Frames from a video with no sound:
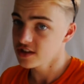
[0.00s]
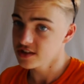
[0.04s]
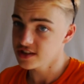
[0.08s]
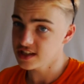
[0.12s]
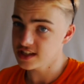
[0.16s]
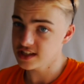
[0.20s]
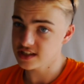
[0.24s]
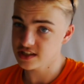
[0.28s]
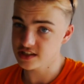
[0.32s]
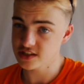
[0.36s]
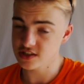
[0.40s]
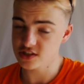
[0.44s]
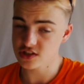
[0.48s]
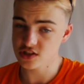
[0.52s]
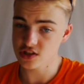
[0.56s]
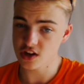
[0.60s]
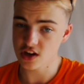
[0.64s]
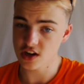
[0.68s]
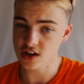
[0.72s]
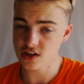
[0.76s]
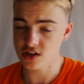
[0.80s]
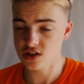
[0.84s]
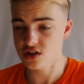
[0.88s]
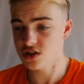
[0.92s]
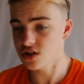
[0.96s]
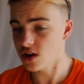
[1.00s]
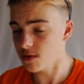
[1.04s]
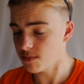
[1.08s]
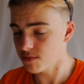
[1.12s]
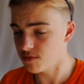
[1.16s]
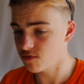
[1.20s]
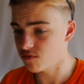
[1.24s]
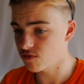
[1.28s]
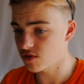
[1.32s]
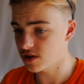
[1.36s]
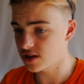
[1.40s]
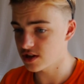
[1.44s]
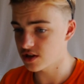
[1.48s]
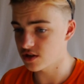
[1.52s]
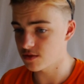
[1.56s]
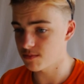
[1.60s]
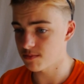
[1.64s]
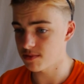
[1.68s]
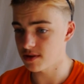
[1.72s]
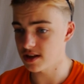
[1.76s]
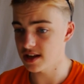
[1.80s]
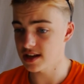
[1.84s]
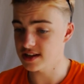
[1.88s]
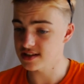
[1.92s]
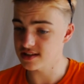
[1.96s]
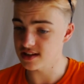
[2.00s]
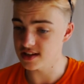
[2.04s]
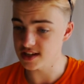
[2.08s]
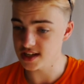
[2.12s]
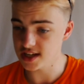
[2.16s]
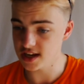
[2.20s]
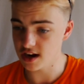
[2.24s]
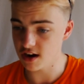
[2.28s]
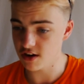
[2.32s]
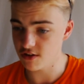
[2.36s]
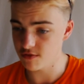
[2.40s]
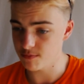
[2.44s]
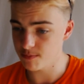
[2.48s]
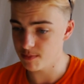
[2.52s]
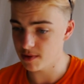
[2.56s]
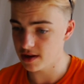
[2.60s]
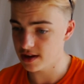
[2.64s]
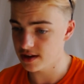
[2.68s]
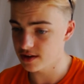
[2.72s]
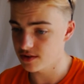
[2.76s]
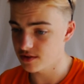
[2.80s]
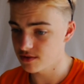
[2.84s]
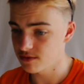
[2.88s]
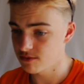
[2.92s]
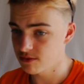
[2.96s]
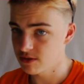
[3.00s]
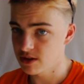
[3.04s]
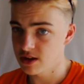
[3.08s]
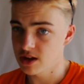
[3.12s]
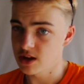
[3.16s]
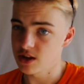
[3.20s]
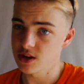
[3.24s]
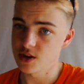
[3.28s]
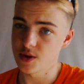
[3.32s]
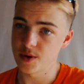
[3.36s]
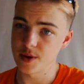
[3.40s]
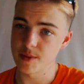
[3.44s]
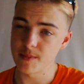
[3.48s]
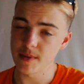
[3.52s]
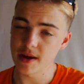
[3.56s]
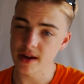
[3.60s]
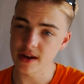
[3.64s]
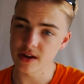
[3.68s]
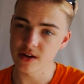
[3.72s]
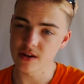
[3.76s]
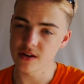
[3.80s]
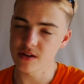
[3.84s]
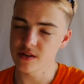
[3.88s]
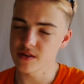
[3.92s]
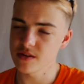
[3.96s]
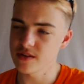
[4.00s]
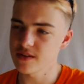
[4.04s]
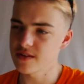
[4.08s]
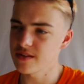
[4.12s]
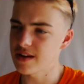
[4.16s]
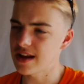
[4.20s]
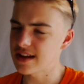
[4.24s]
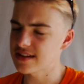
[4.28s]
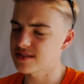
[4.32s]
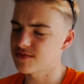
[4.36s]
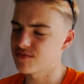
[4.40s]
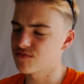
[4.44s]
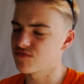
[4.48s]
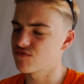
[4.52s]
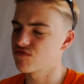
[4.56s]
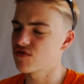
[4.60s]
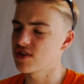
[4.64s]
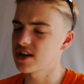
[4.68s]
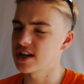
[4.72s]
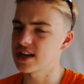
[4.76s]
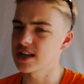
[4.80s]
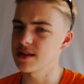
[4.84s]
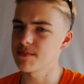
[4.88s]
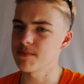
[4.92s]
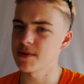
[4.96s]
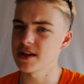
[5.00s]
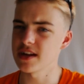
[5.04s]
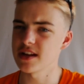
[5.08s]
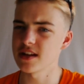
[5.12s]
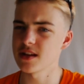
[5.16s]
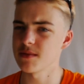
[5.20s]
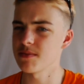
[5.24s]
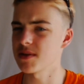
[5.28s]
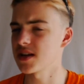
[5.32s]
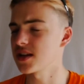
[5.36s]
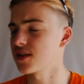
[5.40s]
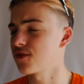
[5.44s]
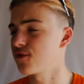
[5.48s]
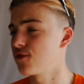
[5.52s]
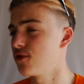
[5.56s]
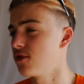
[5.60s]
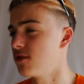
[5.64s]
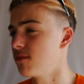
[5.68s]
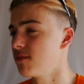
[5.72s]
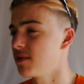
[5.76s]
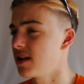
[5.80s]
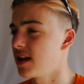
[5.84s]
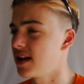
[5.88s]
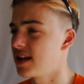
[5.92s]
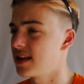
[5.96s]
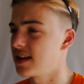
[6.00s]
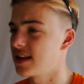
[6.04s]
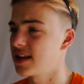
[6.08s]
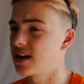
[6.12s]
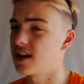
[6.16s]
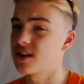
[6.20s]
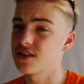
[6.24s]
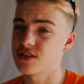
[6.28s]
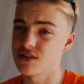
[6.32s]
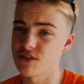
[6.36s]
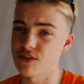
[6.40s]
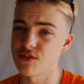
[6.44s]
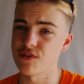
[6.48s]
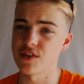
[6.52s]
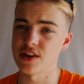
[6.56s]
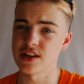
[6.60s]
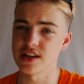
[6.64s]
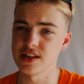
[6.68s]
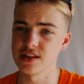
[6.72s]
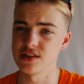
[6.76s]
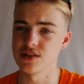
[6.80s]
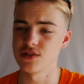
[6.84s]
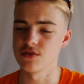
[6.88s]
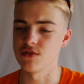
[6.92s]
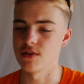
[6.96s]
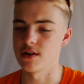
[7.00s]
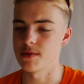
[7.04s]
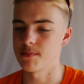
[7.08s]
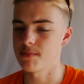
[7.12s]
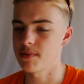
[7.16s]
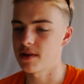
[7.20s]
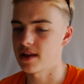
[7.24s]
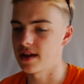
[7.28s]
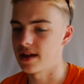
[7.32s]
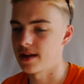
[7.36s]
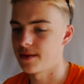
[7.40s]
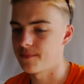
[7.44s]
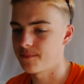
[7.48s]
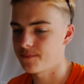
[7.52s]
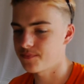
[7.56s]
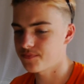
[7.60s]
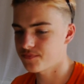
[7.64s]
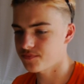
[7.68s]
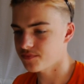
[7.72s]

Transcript: Decent side. Couple of really good players like Gareth Bale. Although he may, hasn't really been in the best form lately, I do think he's a great player.